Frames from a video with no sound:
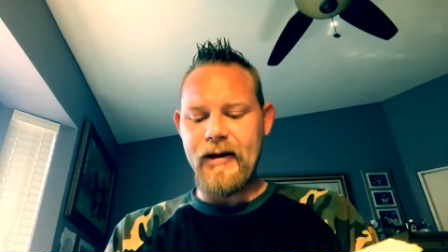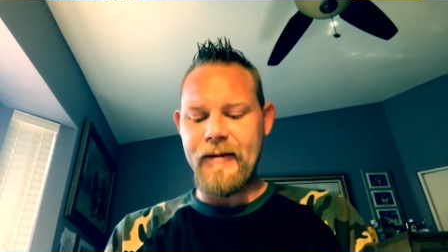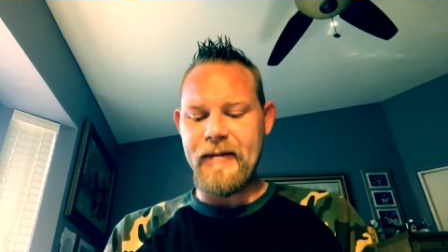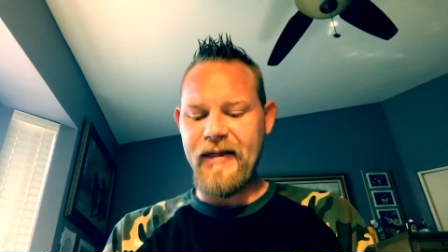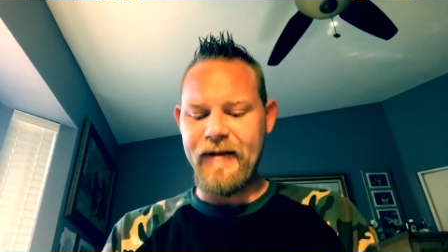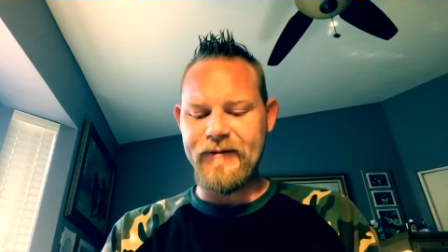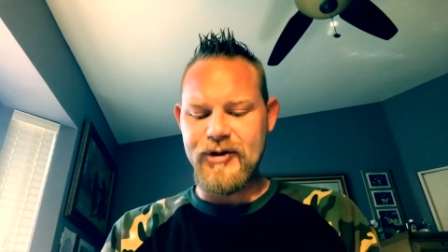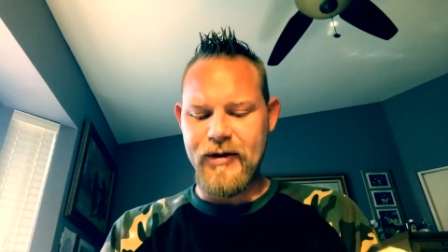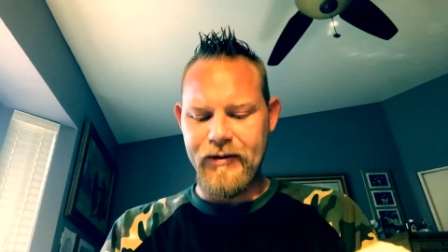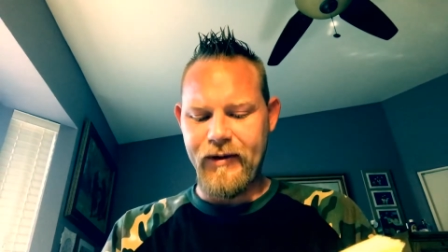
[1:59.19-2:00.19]
The myth of
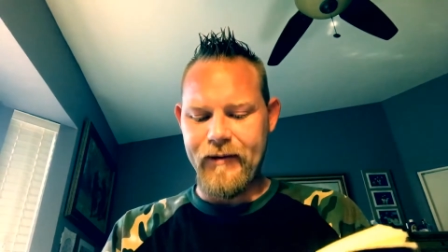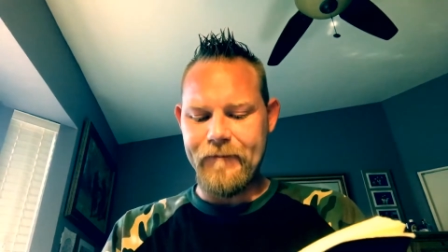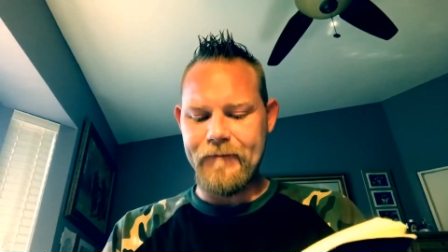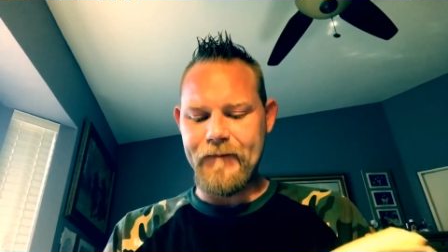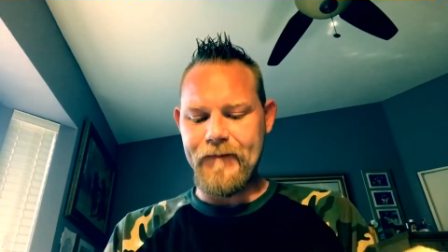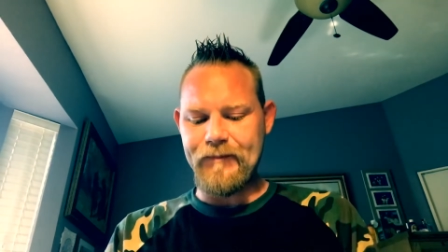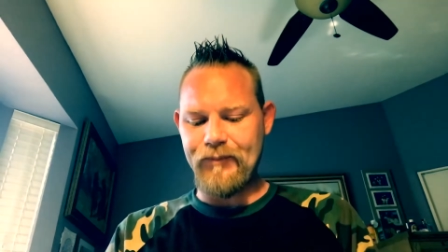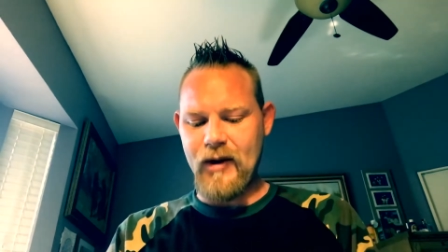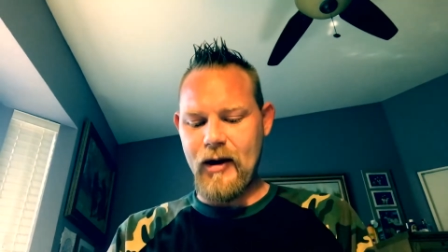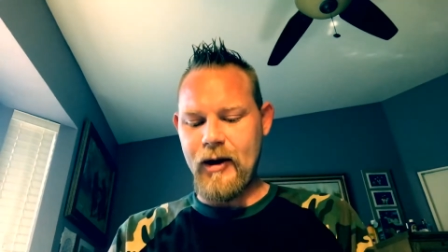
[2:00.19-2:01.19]
truth.
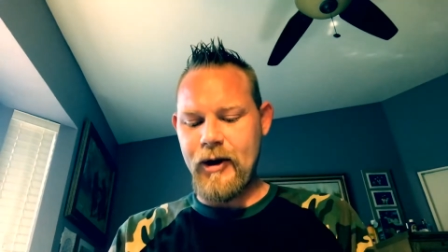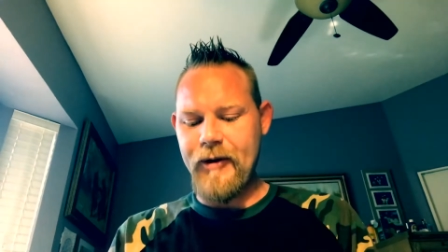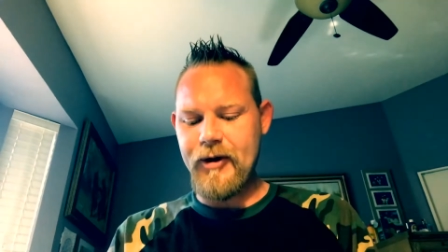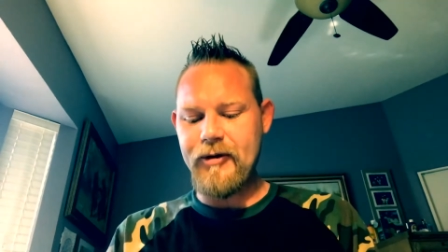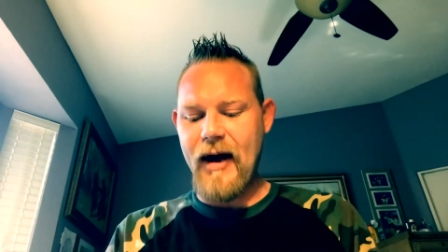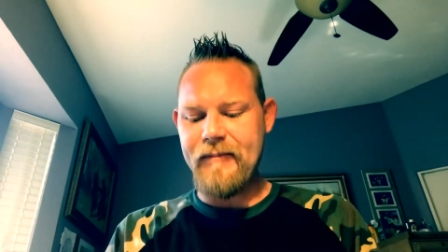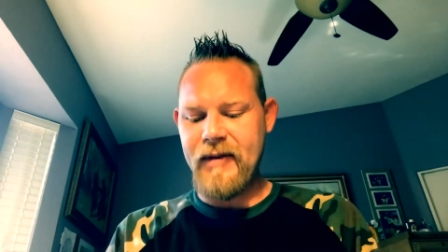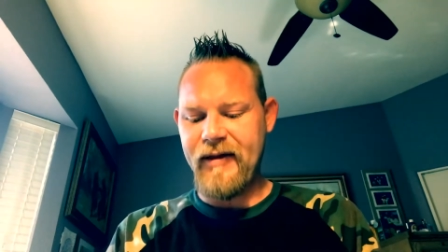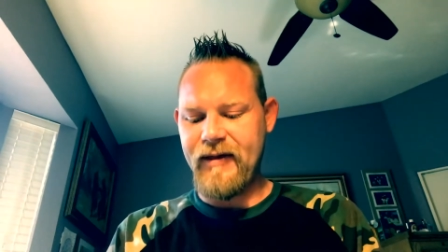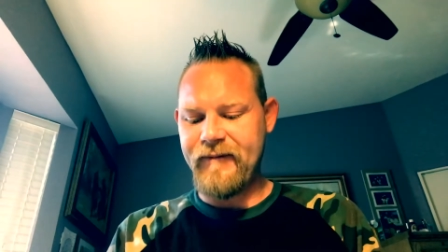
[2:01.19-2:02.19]
Another great
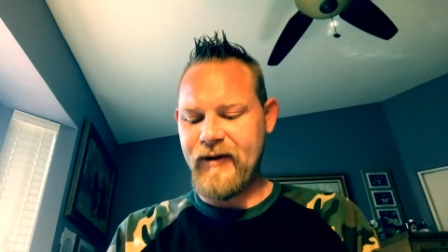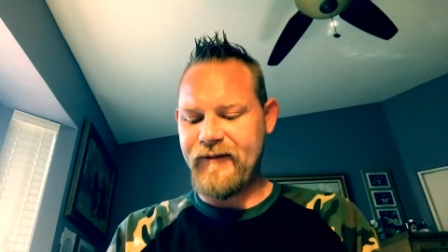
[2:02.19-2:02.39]
myth of the